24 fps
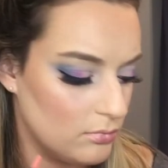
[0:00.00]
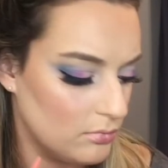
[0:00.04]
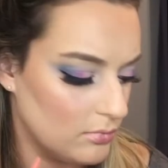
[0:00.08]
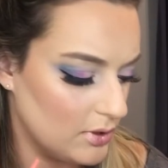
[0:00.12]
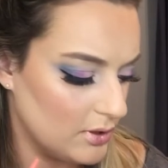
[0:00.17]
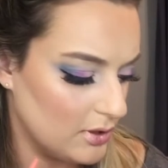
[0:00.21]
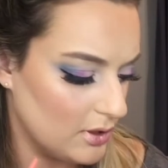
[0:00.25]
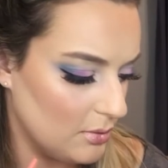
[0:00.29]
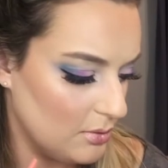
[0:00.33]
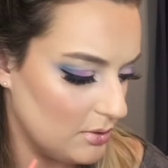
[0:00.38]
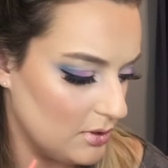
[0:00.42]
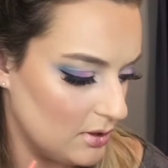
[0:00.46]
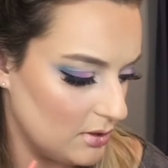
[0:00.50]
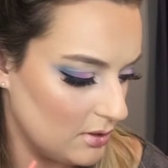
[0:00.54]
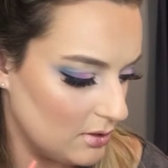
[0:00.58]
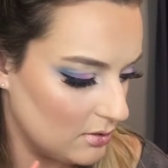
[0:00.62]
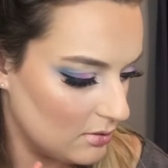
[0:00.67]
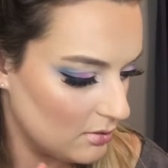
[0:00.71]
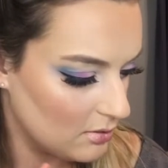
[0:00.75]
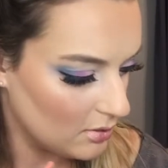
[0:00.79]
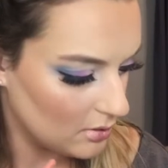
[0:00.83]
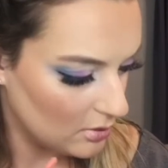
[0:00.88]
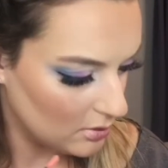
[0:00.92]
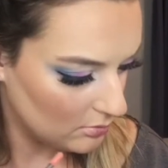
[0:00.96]
Is that what this
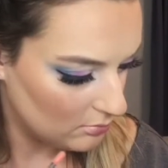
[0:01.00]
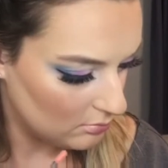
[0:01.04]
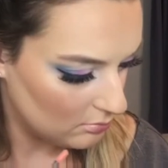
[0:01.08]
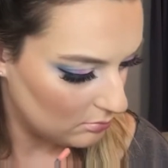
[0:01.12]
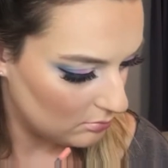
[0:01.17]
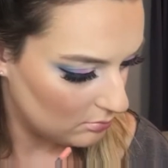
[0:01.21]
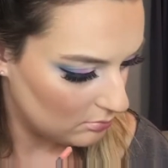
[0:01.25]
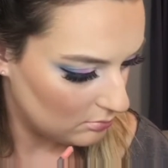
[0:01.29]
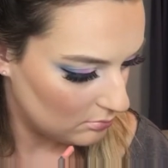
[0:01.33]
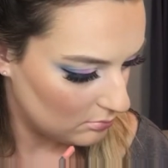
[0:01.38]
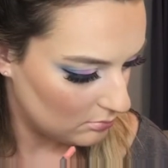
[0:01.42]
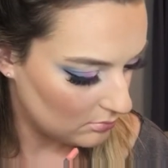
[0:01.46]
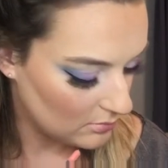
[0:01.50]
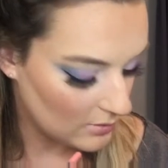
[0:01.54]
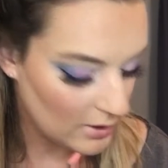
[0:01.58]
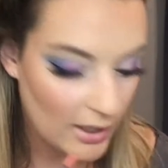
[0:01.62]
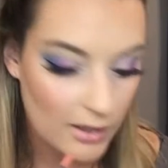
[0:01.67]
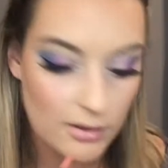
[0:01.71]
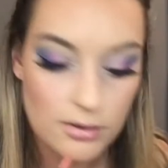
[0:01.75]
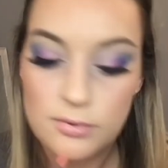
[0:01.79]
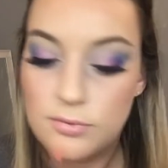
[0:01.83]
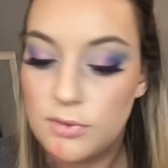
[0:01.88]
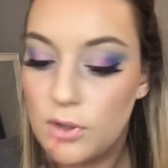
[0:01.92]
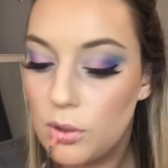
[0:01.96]
is called?
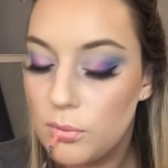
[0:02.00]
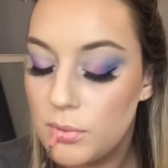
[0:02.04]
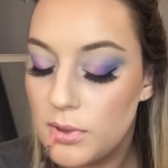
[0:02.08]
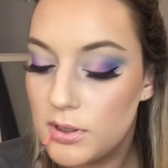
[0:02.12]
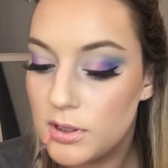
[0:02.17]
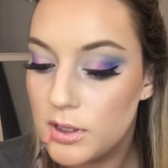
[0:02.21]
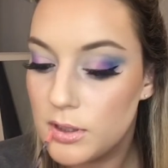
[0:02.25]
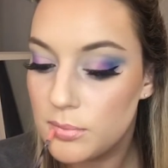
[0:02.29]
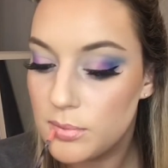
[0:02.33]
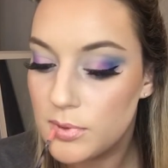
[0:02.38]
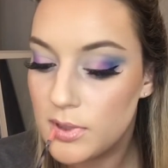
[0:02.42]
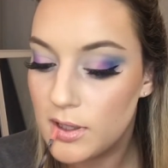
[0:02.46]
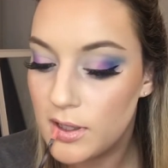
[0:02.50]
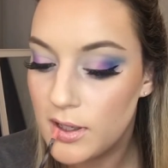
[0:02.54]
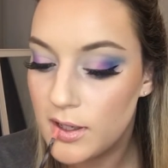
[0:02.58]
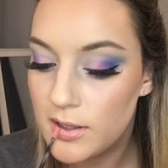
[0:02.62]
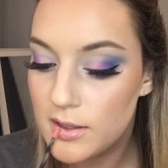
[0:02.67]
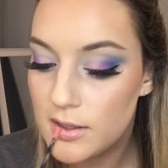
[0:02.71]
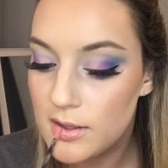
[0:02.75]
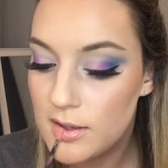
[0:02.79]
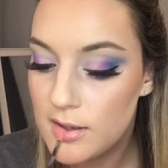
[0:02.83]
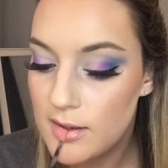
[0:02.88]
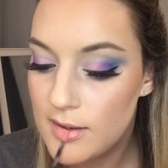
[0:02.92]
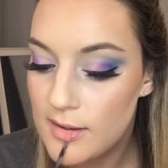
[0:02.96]
Yes, Velvet Lip Glide.